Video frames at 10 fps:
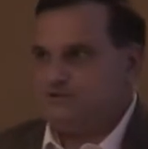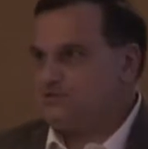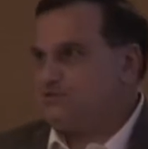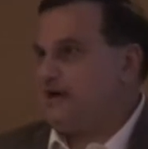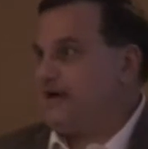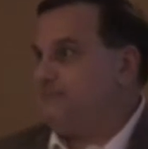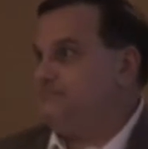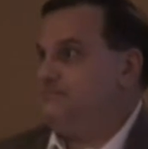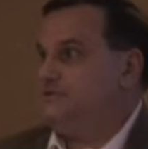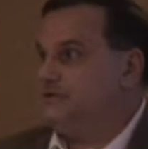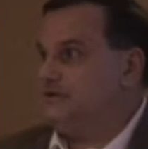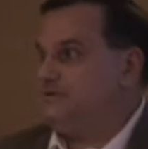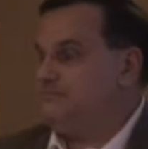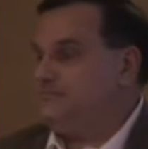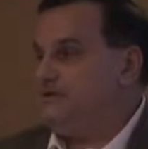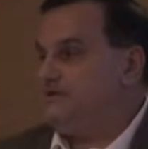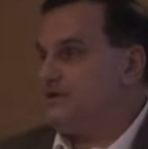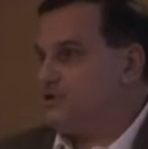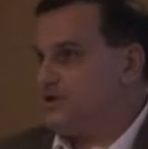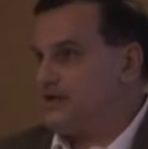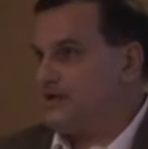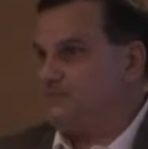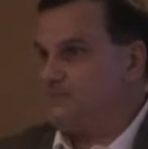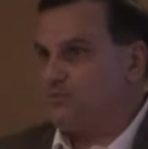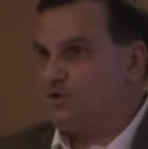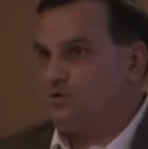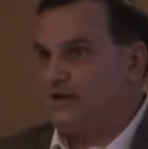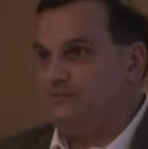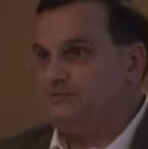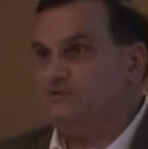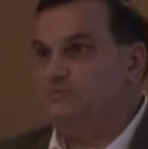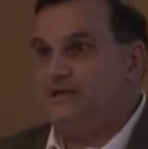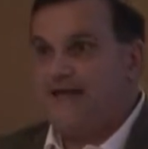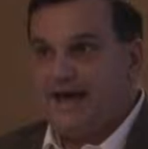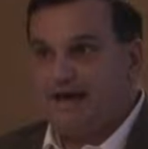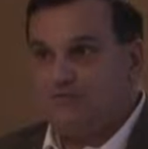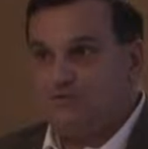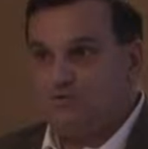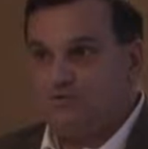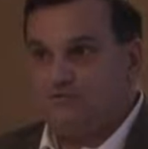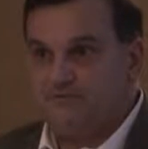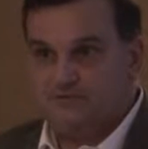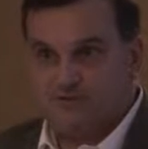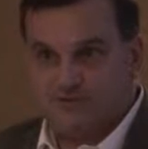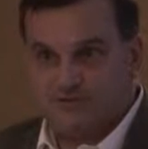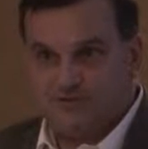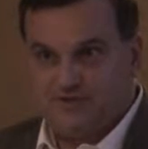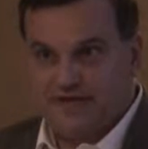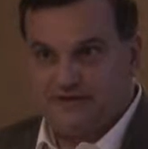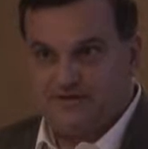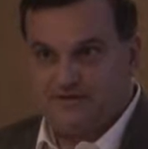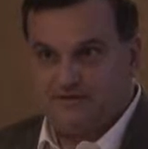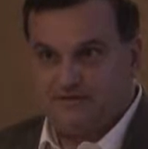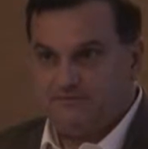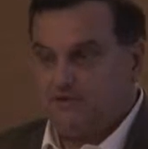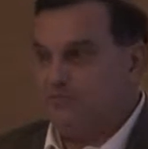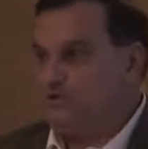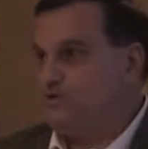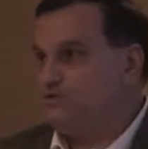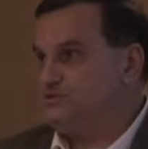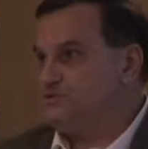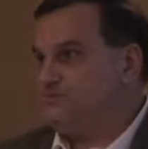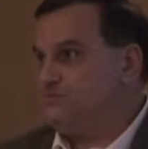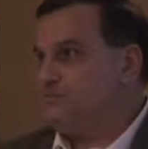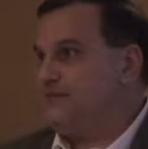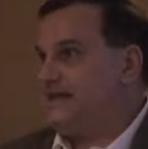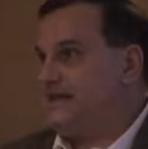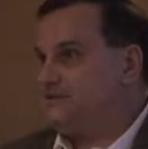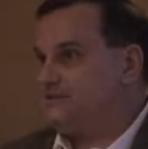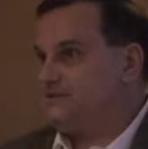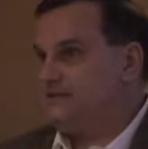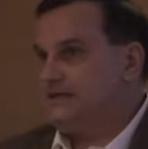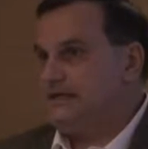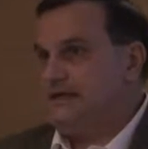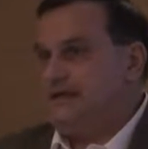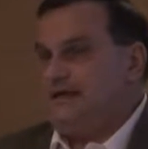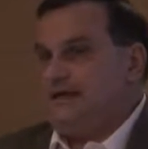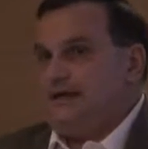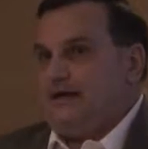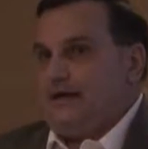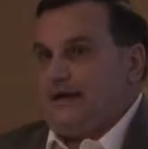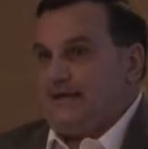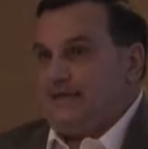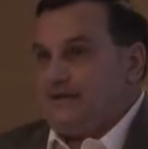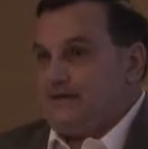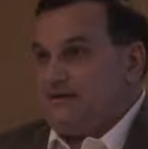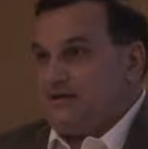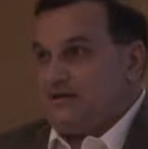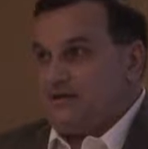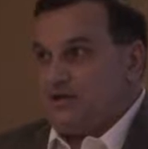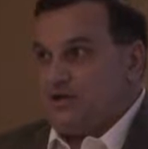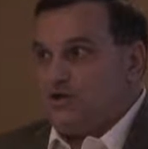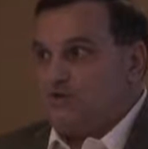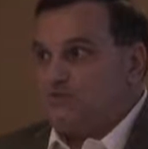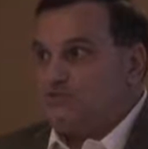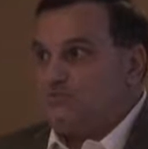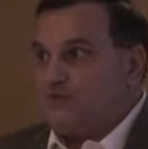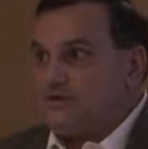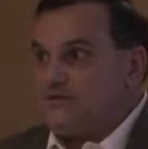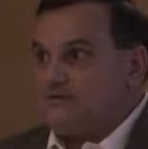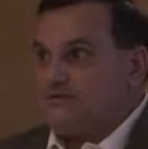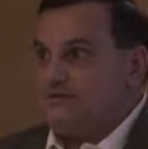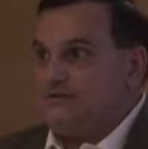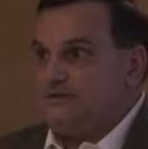to describe, if I could, a couple of programs that we have in the Corps of Engineers that we're using for mitigation, and then close with